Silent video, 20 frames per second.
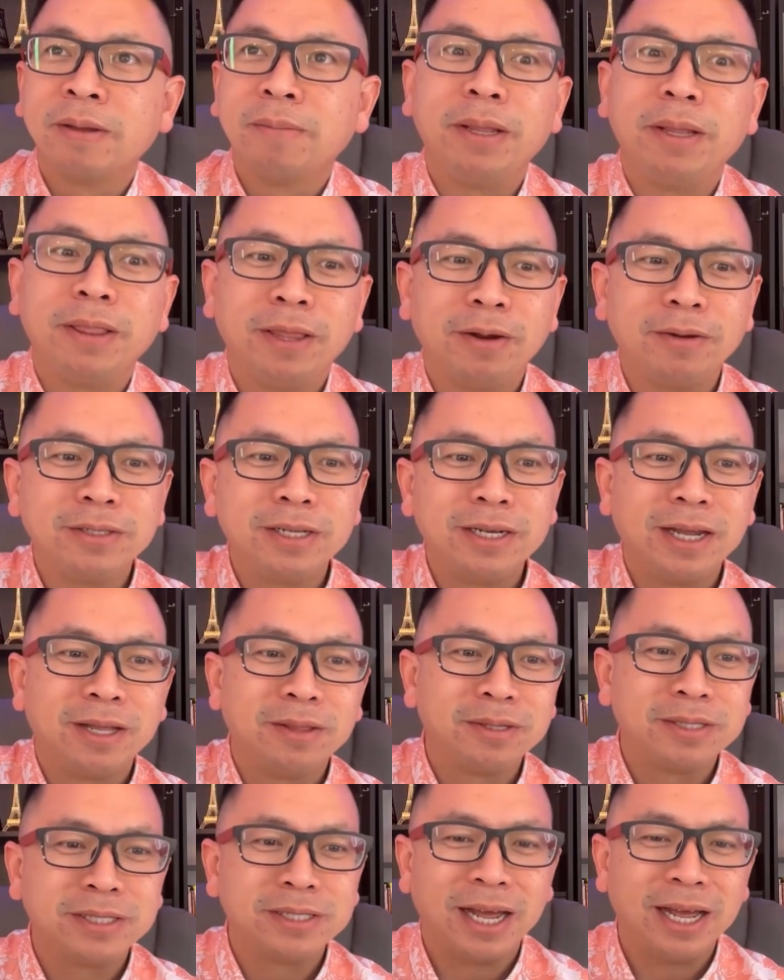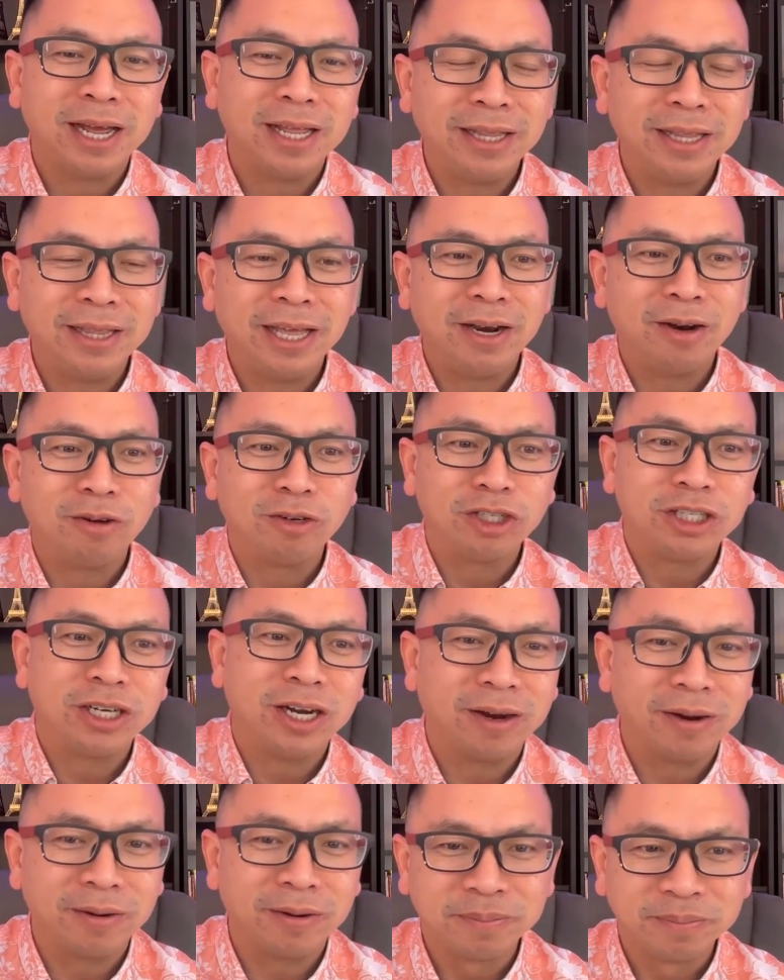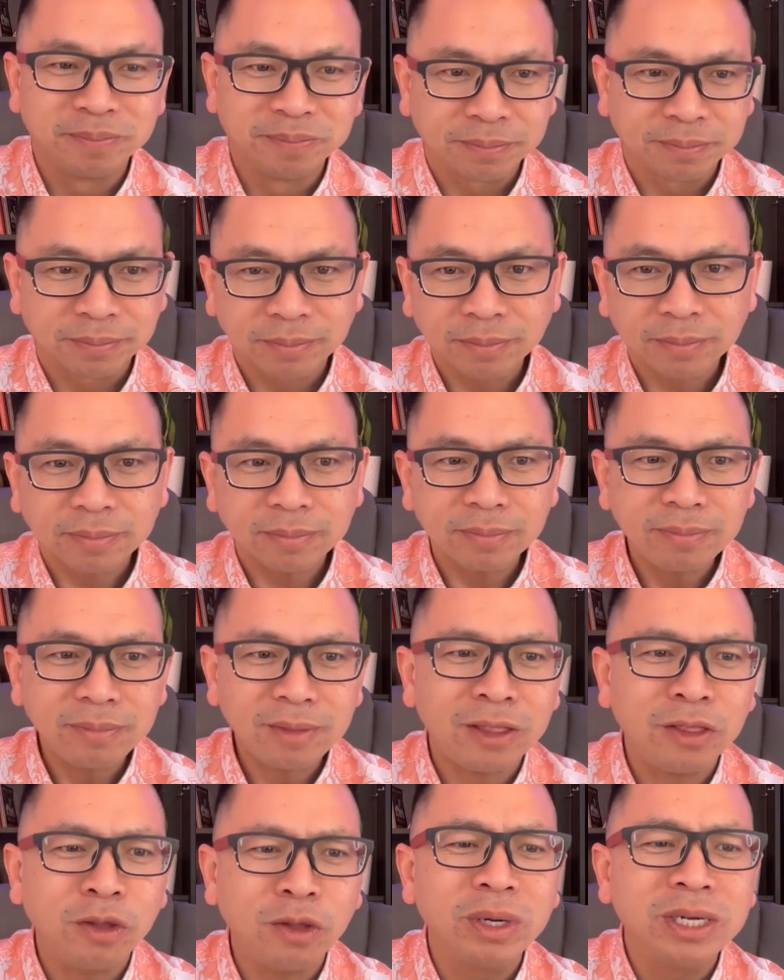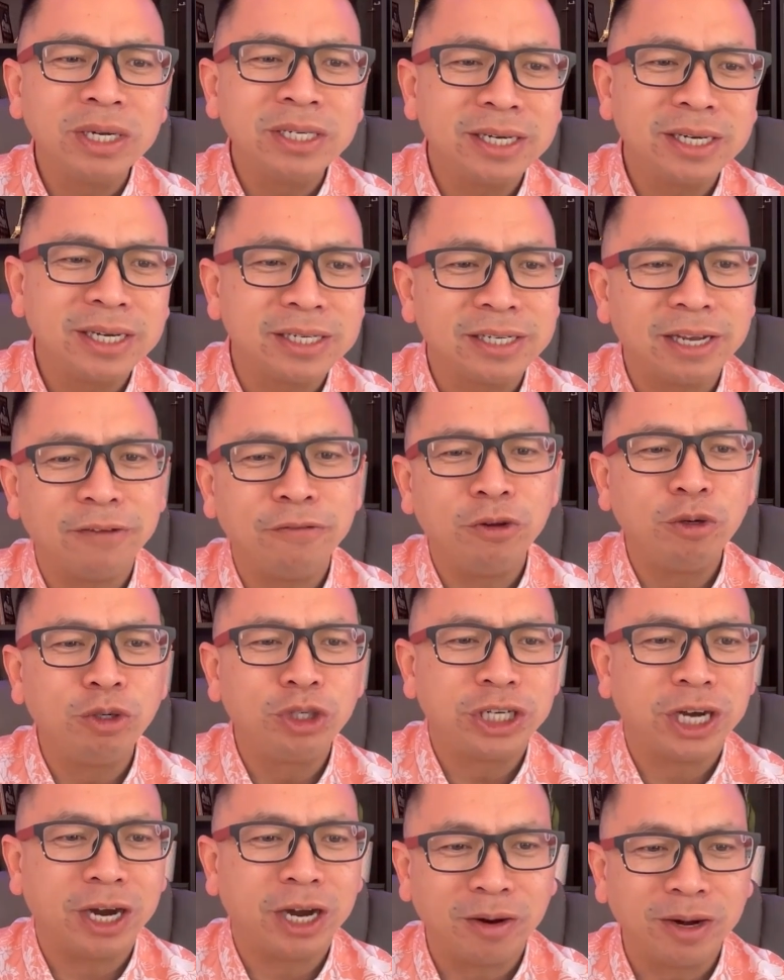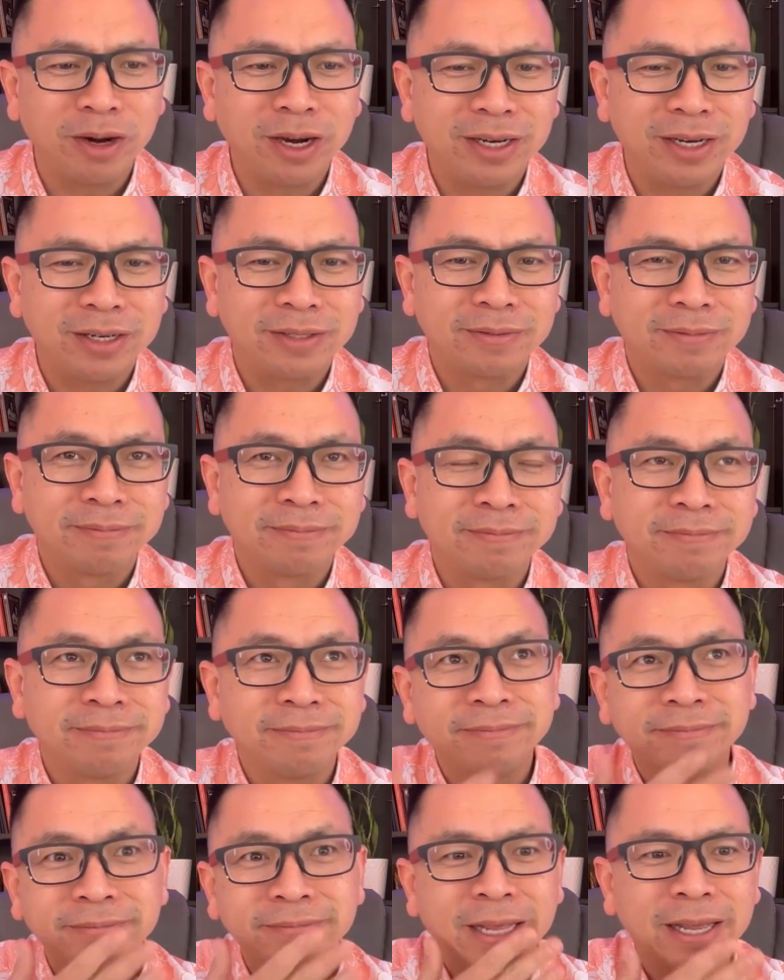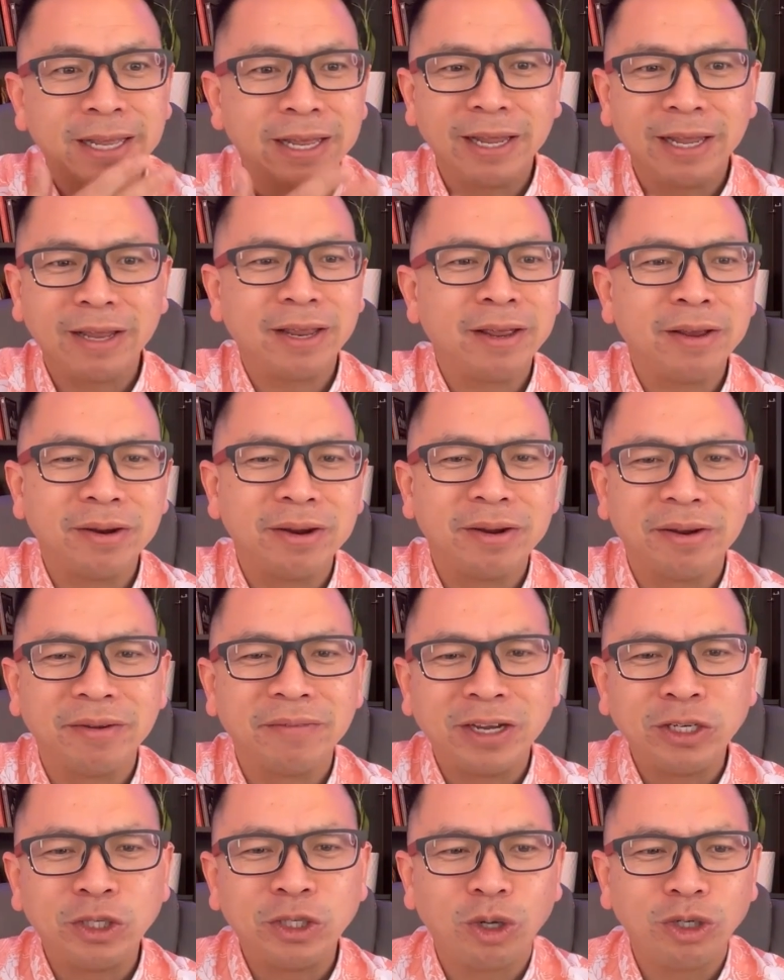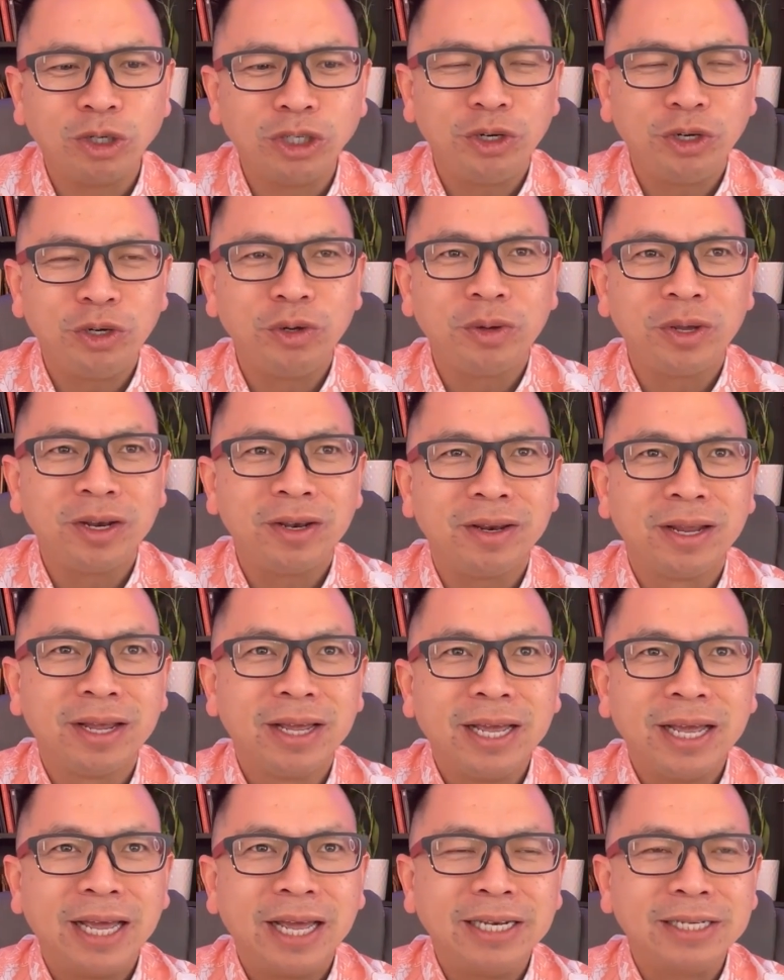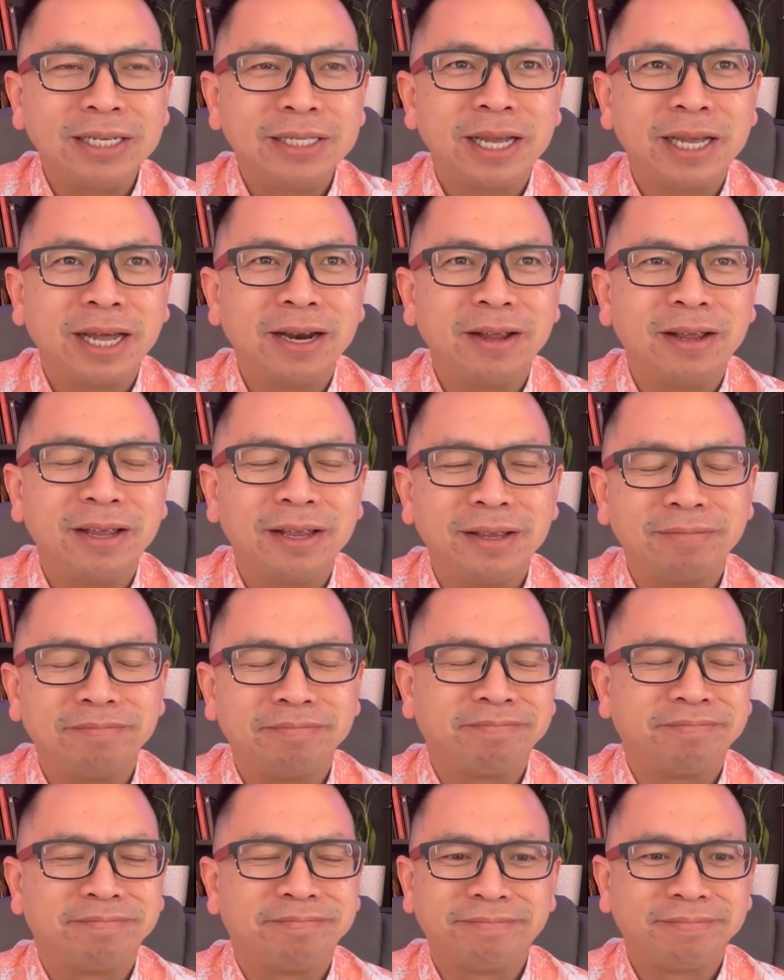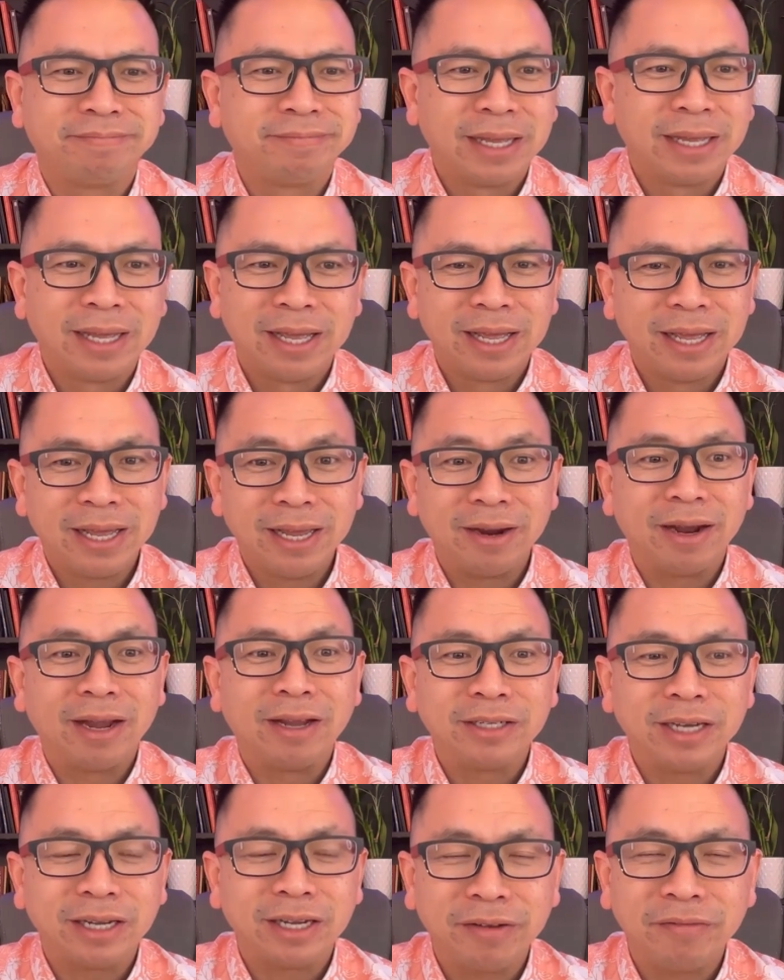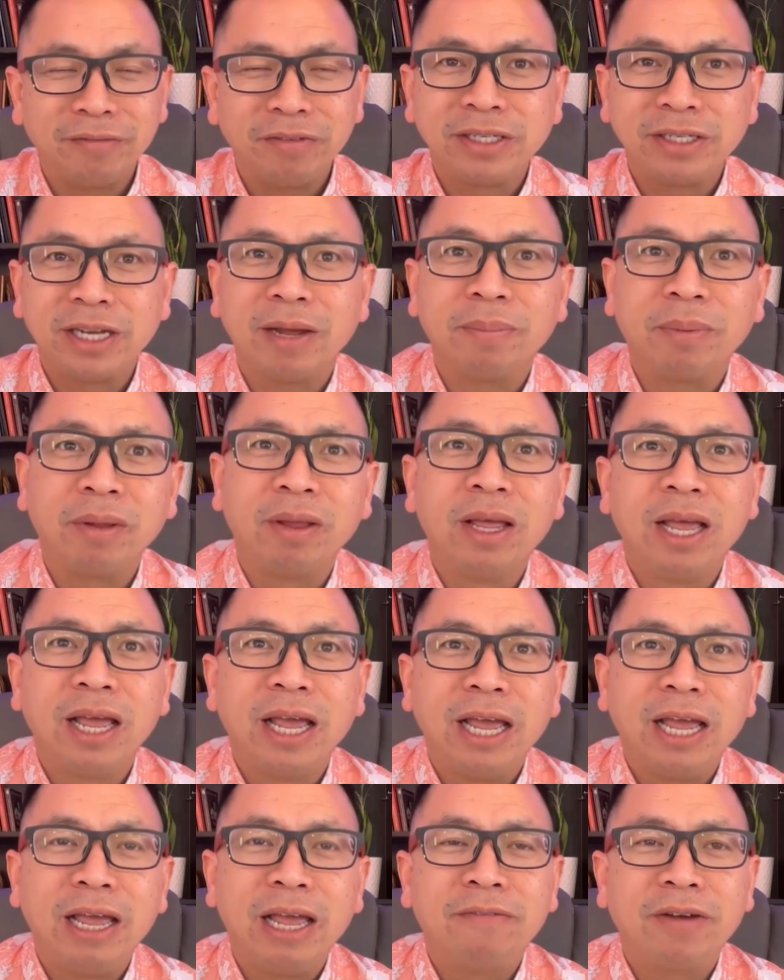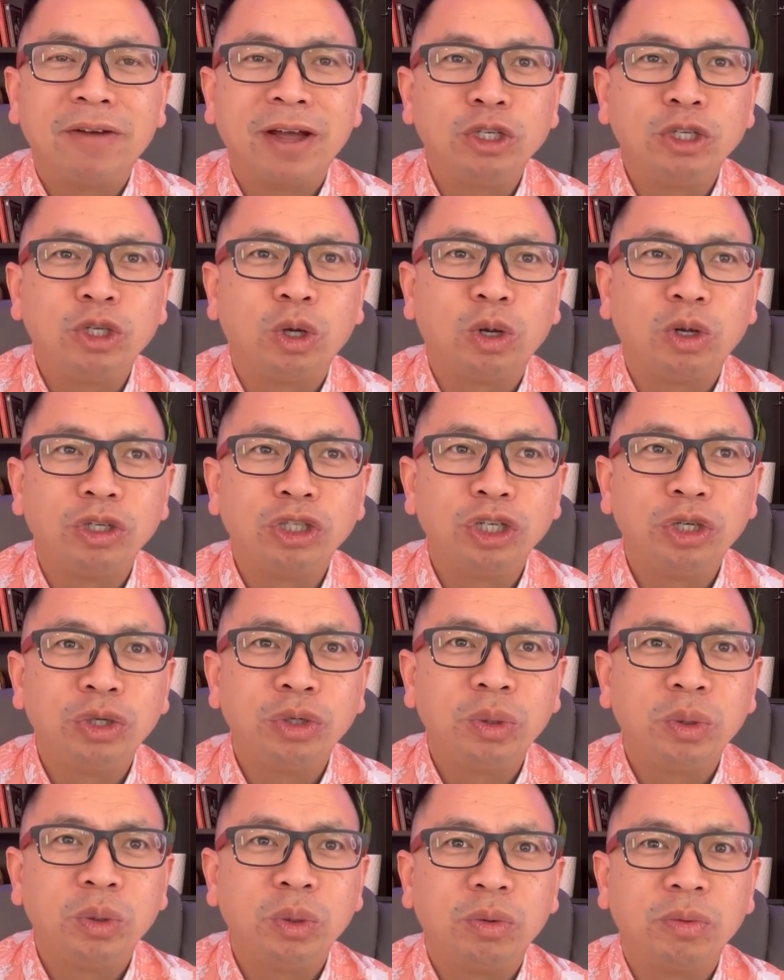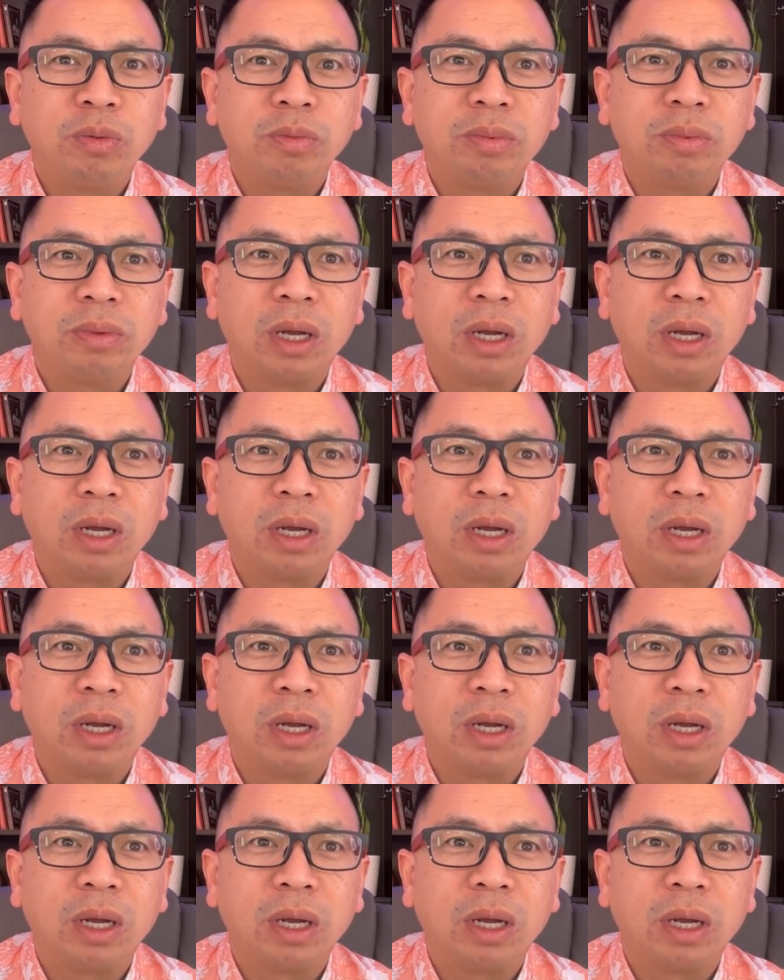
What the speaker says: but there's another side that they don't share. The reason is if you shared it, if I told you can, instead of, I'll give you an example. If I told you,